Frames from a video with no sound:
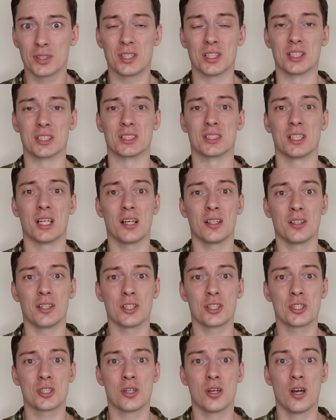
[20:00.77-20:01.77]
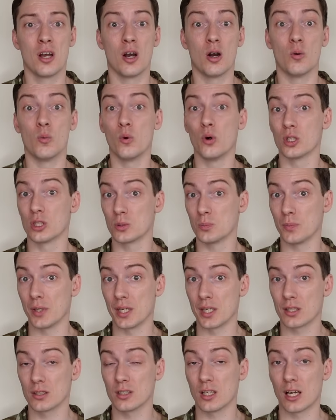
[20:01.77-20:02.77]
this knowledge won't
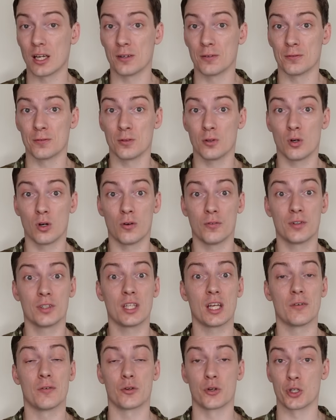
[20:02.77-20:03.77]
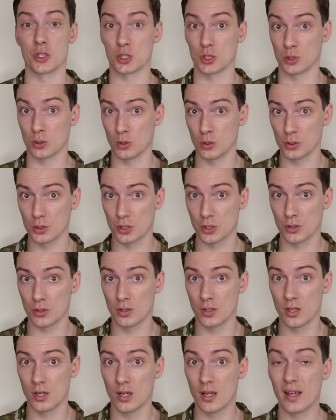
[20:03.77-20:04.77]
make life of an average soldier
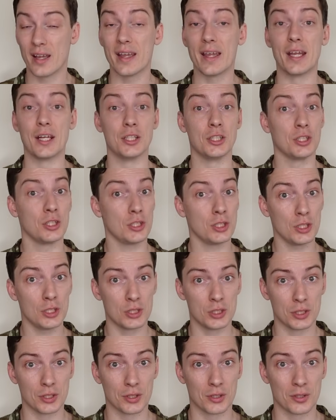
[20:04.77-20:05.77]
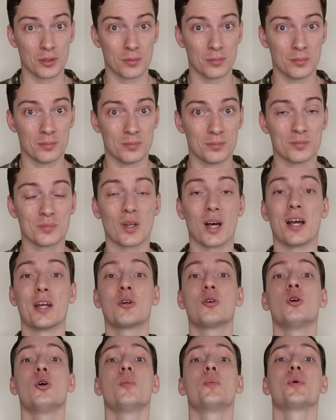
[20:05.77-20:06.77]
any easier. I
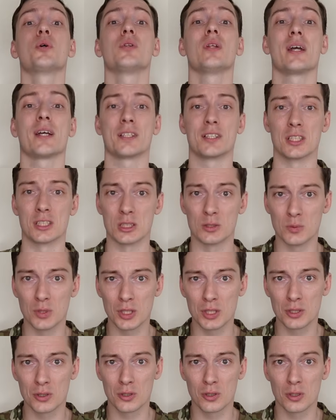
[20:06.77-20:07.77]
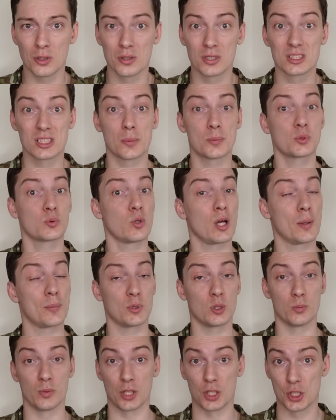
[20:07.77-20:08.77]
hope you like this video, subscribe
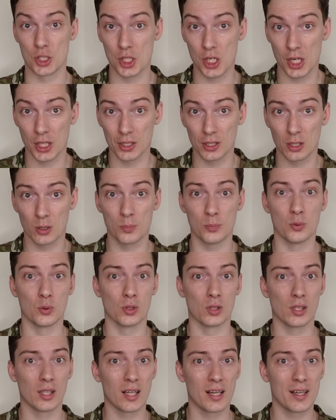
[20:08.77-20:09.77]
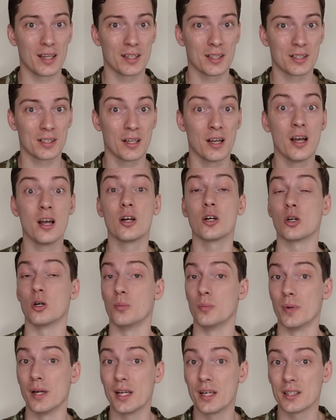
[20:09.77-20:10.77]
to my channel, put like,
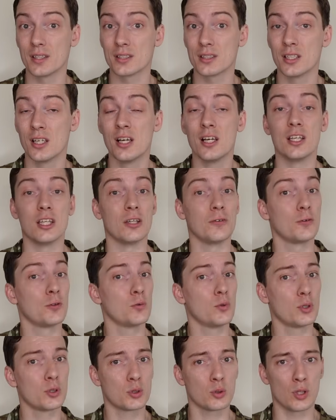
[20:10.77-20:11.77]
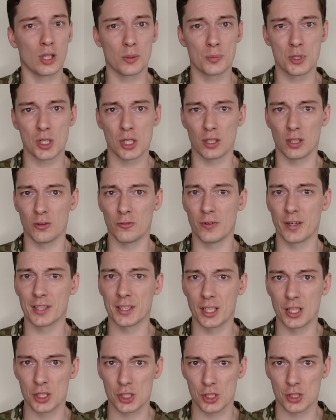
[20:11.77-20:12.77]
comment. If you want to help channel
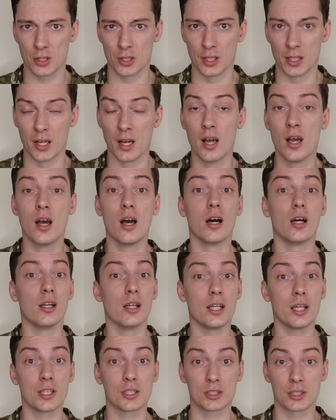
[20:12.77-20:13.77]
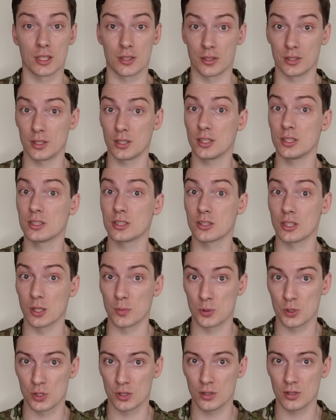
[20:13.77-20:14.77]
financially, links are in the
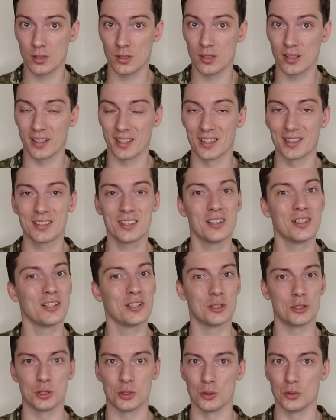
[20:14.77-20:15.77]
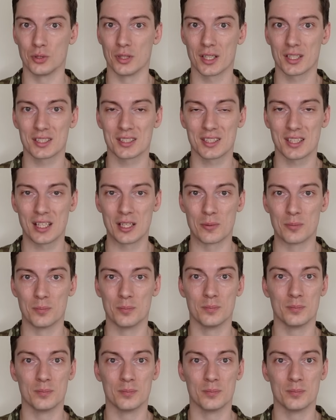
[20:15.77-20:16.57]
description, and see you next time.